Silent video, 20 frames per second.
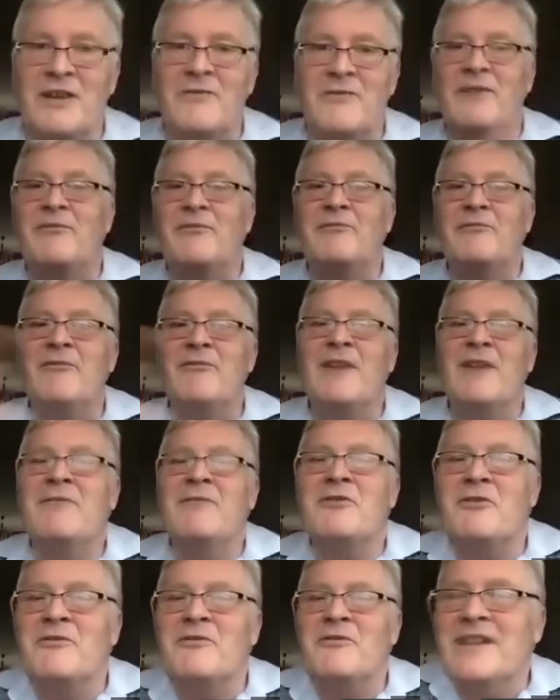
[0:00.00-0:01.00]
give a
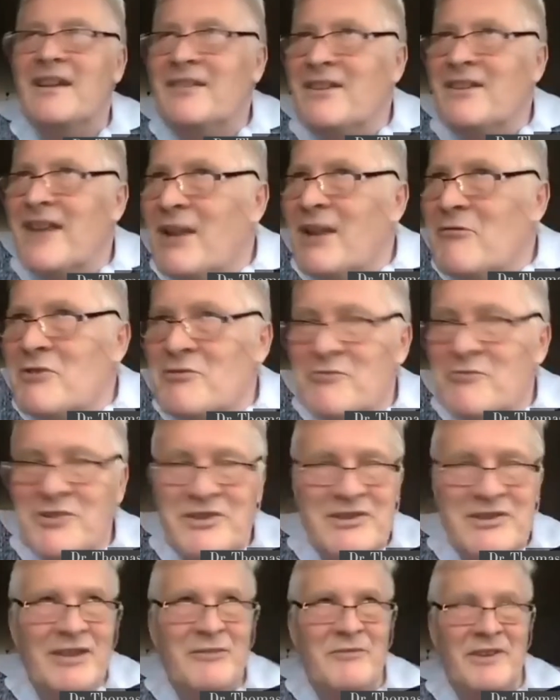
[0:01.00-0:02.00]
flavor of another language,
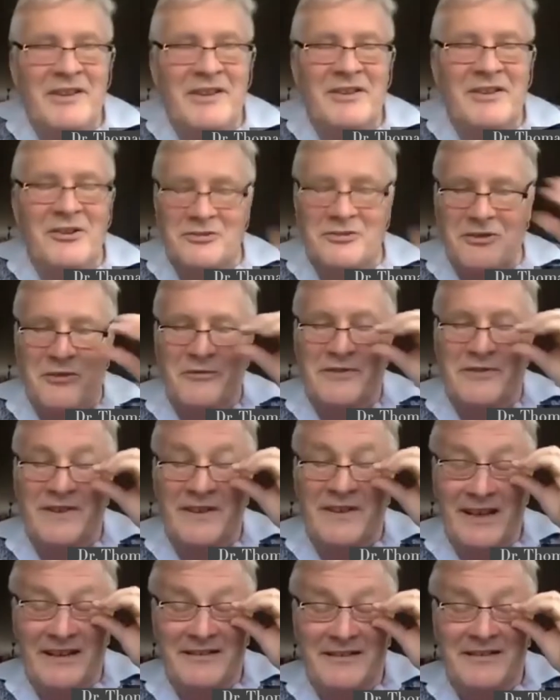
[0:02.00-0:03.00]
which kind of is not
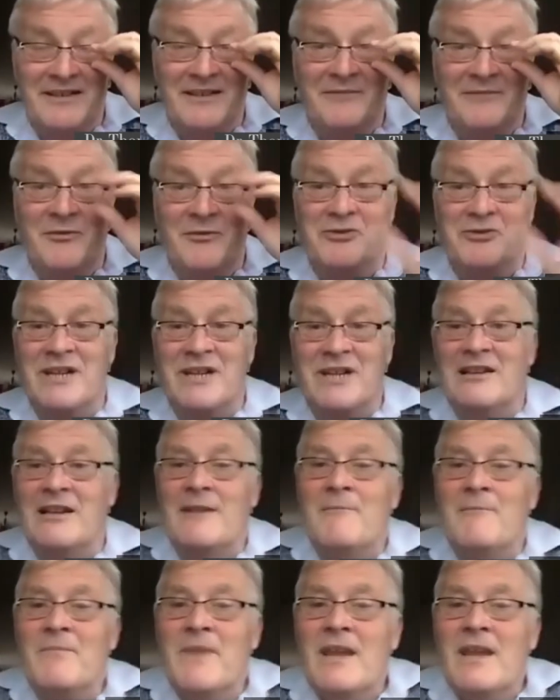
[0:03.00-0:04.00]
often cited,
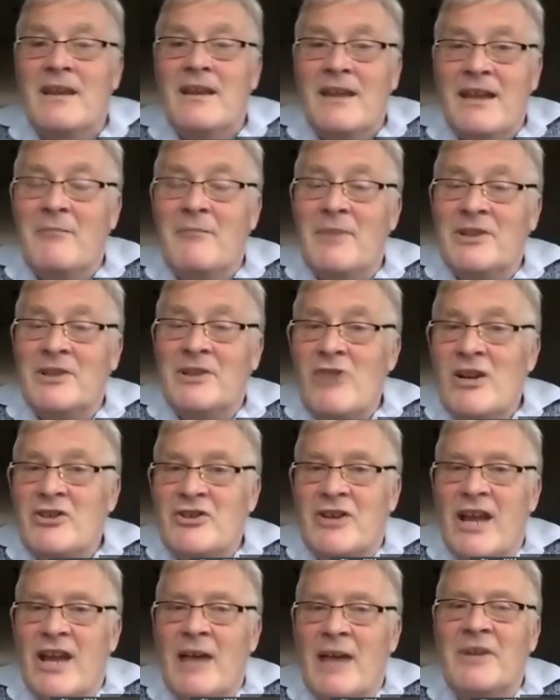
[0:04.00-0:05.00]
unfortunately, eh, but
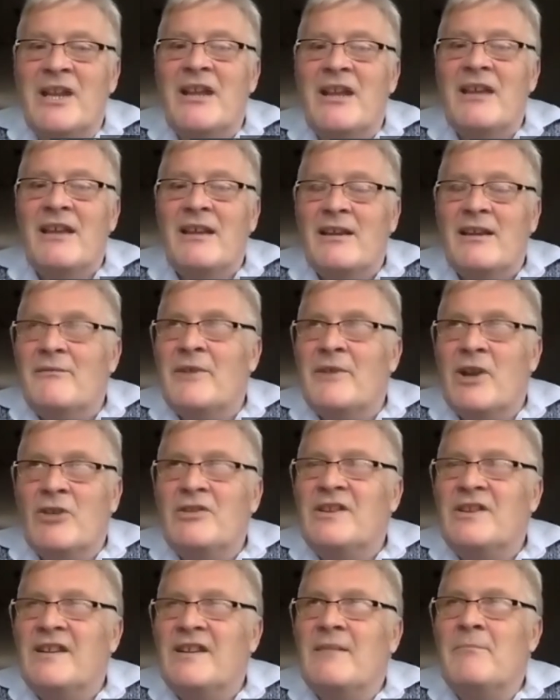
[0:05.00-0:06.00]
Russian. I mean,
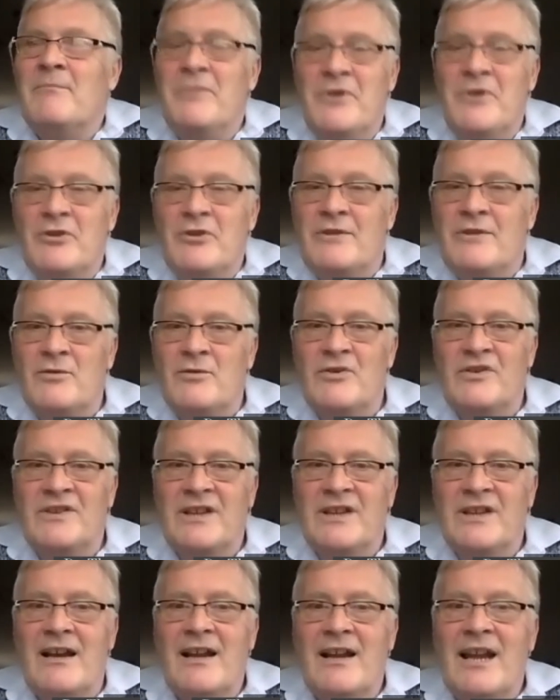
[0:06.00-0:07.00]
Vygotsky has a beautiful
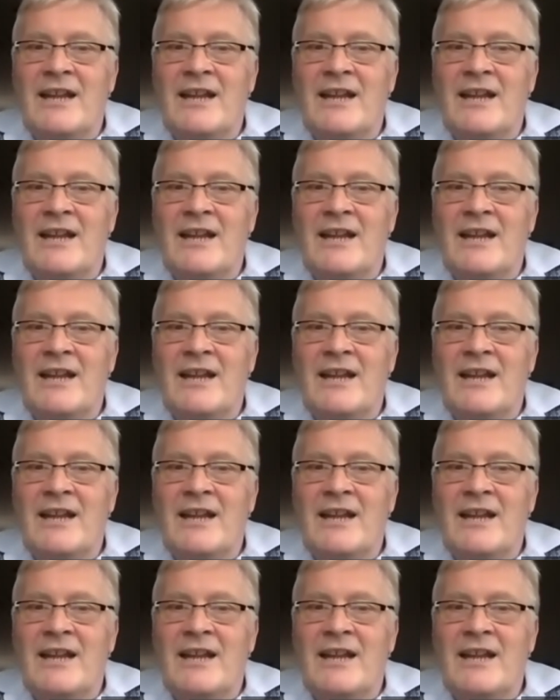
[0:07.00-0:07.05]
style.